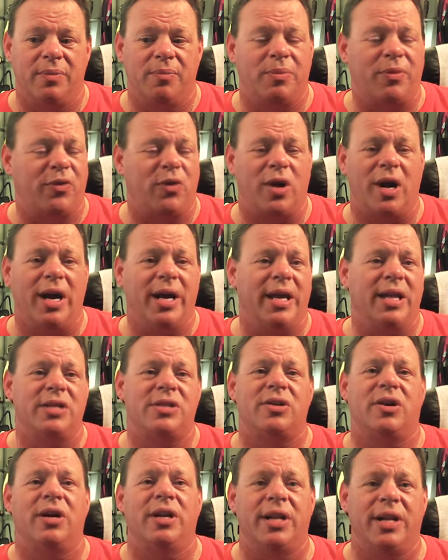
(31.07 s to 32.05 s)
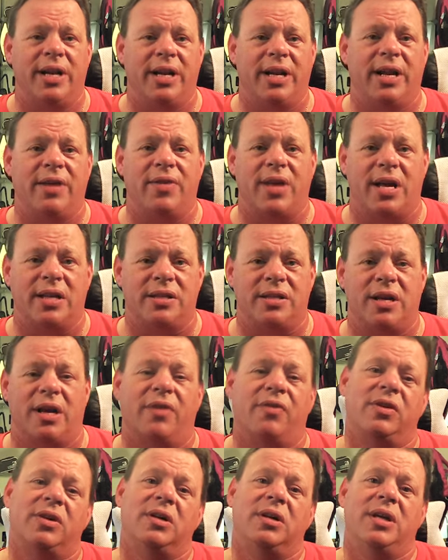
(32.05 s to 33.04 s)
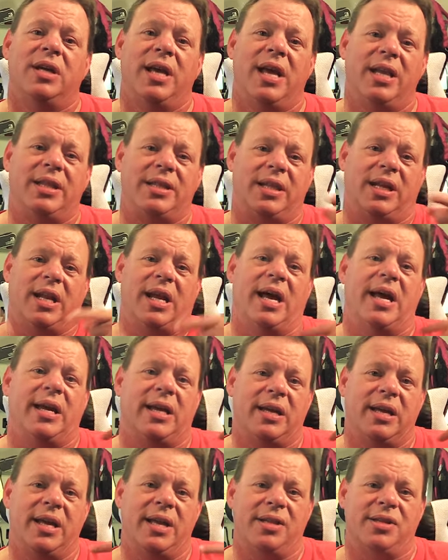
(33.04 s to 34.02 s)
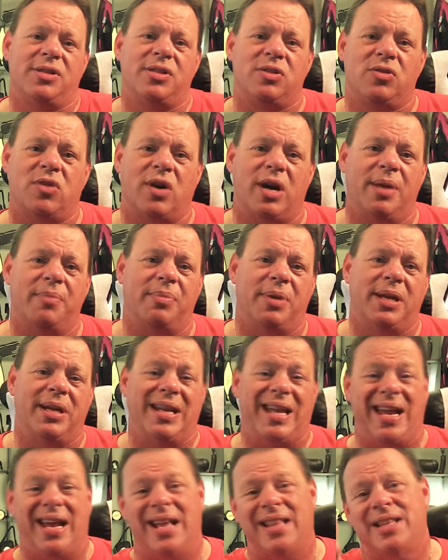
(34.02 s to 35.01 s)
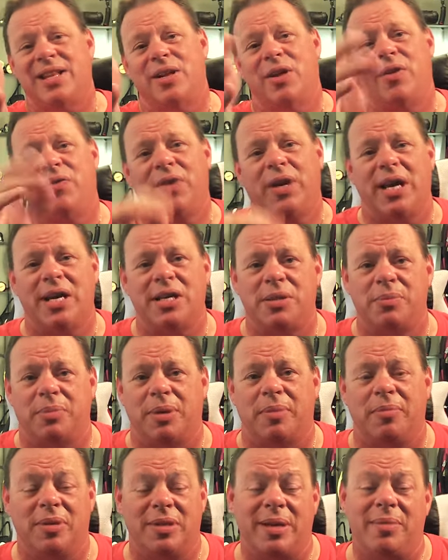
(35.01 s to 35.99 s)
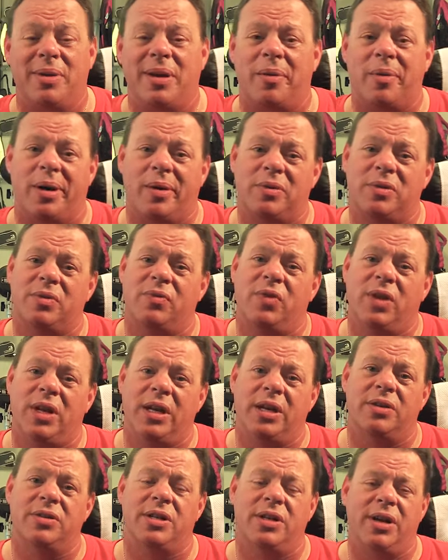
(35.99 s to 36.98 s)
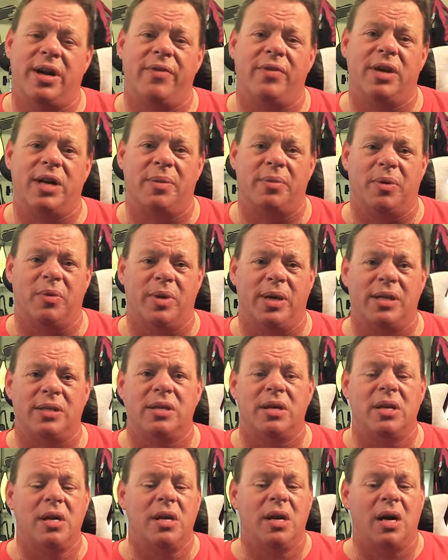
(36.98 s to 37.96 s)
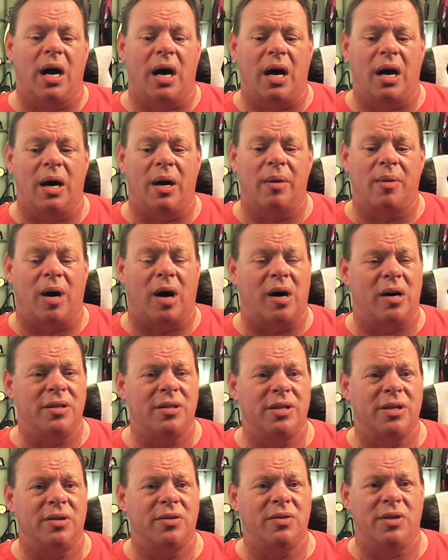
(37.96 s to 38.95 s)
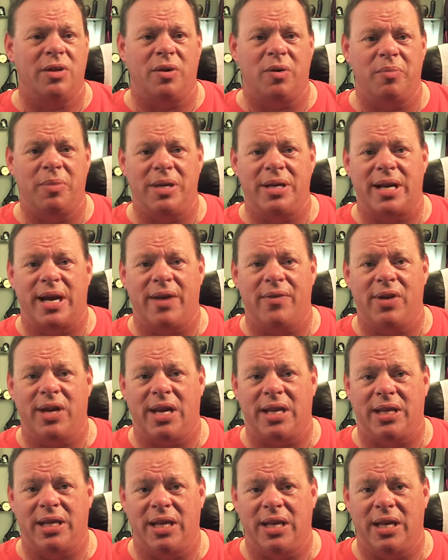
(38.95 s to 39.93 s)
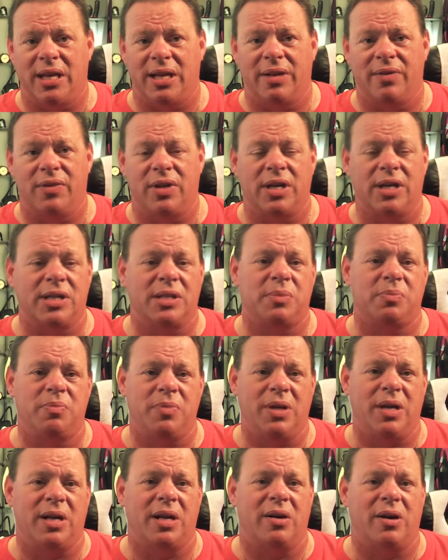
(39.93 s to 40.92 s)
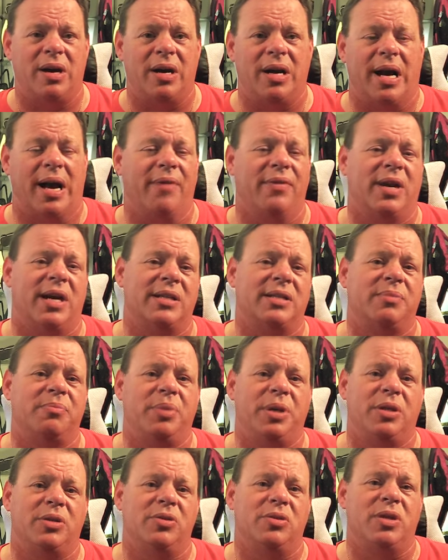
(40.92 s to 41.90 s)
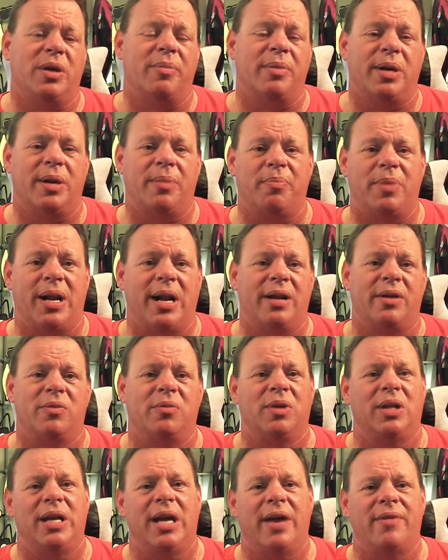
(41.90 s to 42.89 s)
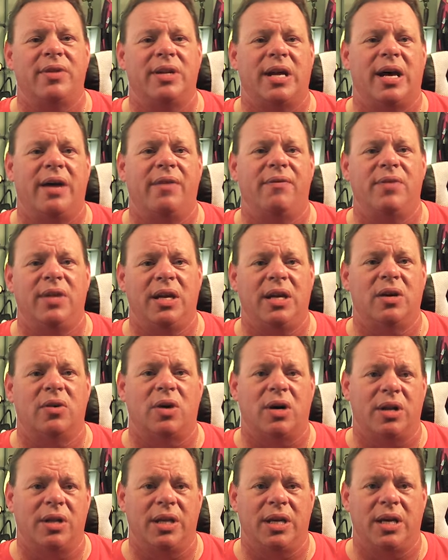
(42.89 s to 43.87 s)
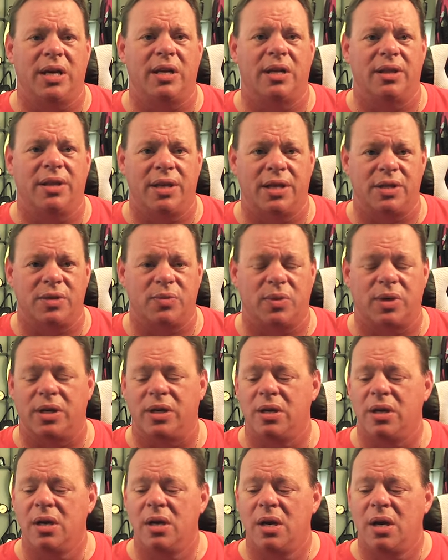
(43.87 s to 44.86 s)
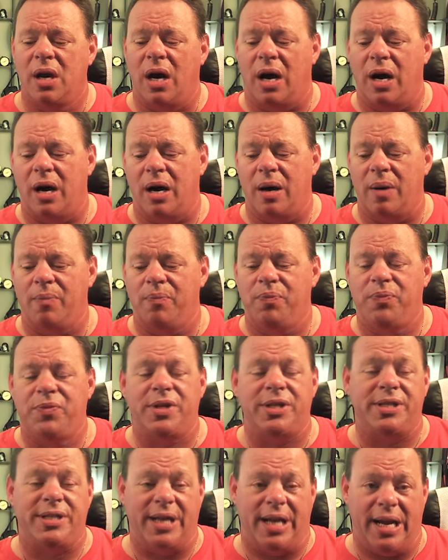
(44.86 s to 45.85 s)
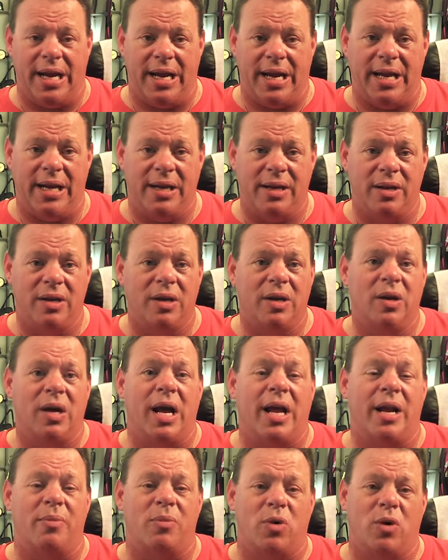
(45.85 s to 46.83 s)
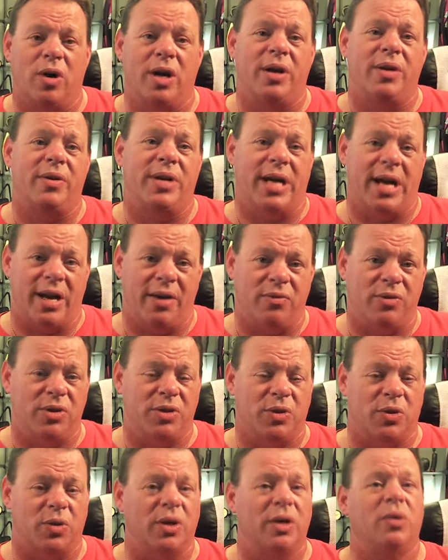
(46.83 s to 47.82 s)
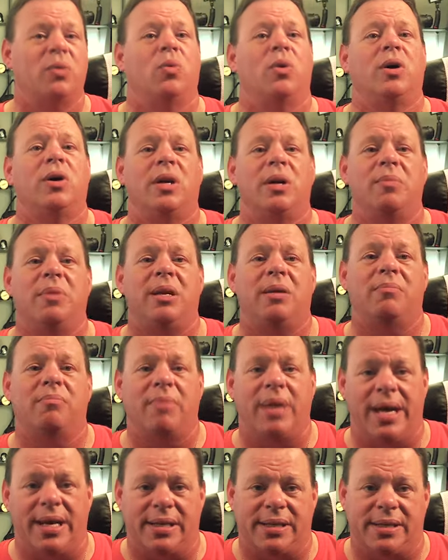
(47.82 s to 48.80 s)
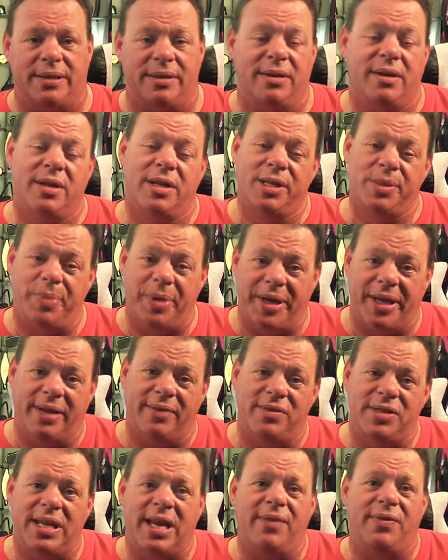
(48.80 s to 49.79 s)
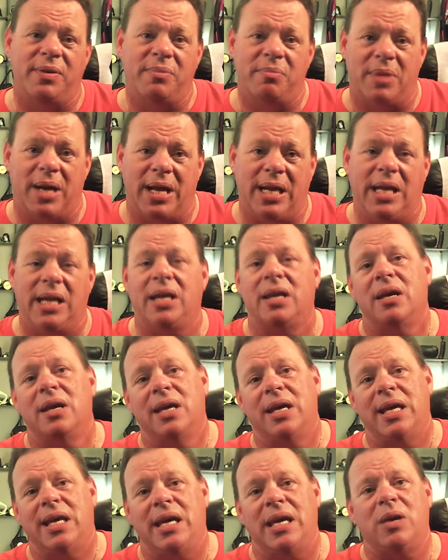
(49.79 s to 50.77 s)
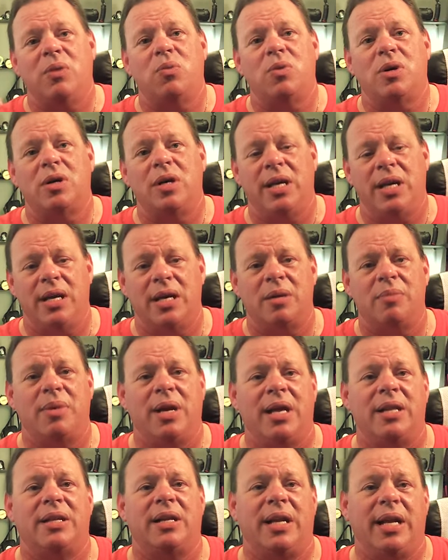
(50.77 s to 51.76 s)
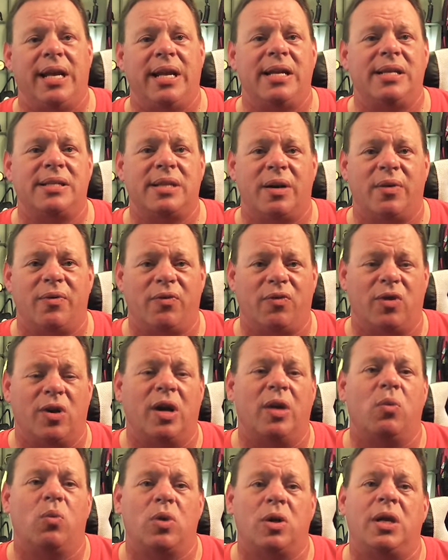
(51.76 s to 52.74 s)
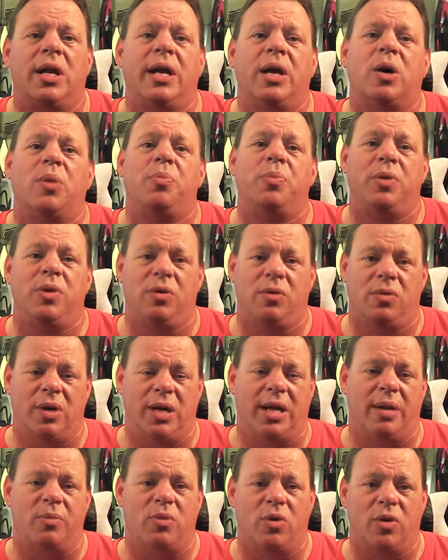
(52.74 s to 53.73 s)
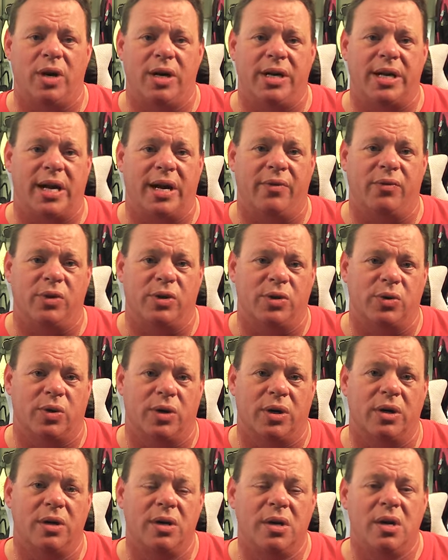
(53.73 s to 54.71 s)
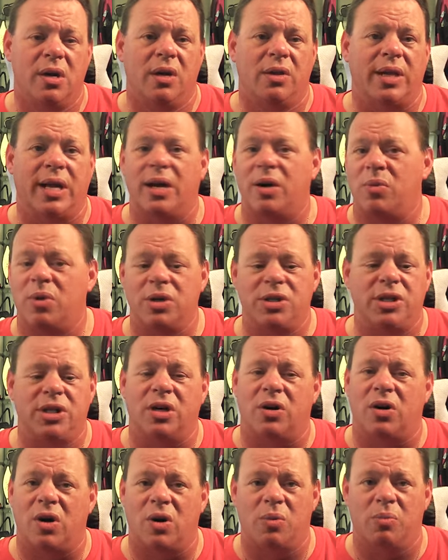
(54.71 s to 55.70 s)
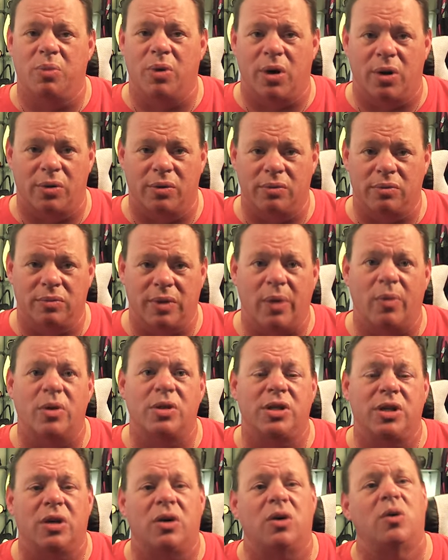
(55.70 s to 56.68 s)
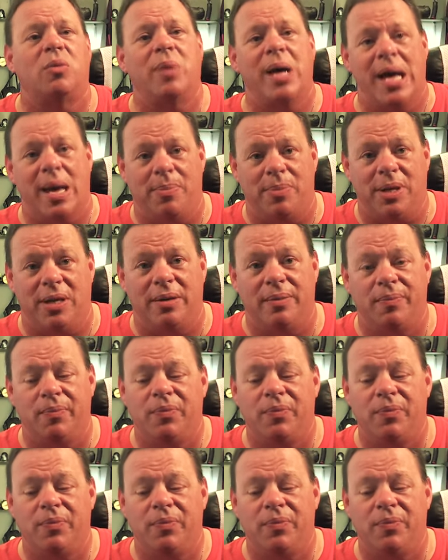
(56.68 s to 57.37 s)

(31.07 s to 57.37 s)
before I get started in any of that stuff, hit the like, hit the subscribe button, and the notification bell, because I'm coming out with some videos here every couple of weeks. Also, there will be diving at the end of this. You know, I've got some pictures coming up, but I don't really have a dive video on the end of this one. Today, at Amoray Dive Resort, we're going to meet Mason. Speaking of saving money, him and the ladies up front will help you at Amoray Dive Resort. They don't want you to go home broke. They want you to go home happy.